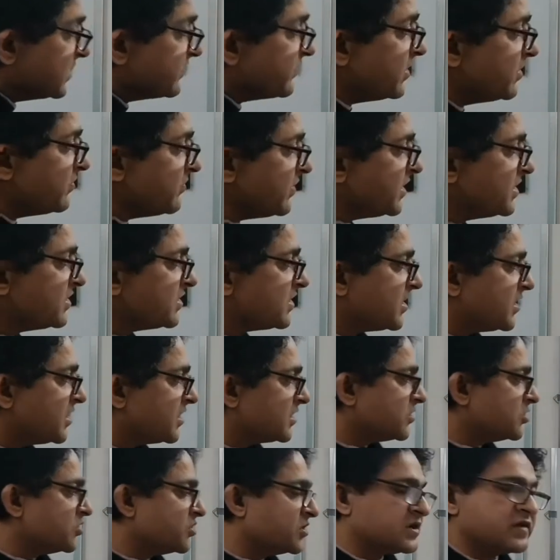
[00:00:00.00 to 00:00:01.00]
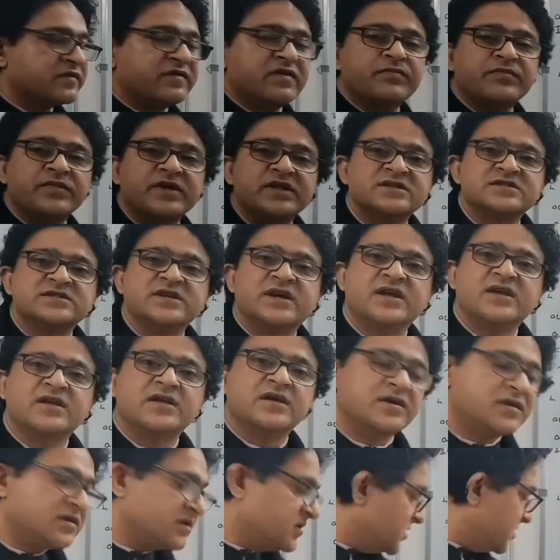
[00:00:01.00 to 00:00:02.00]
Even when there are new developments
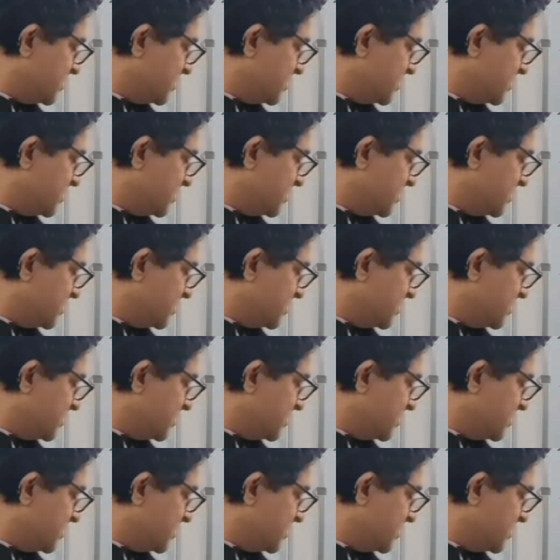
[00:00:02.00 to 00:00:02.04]
and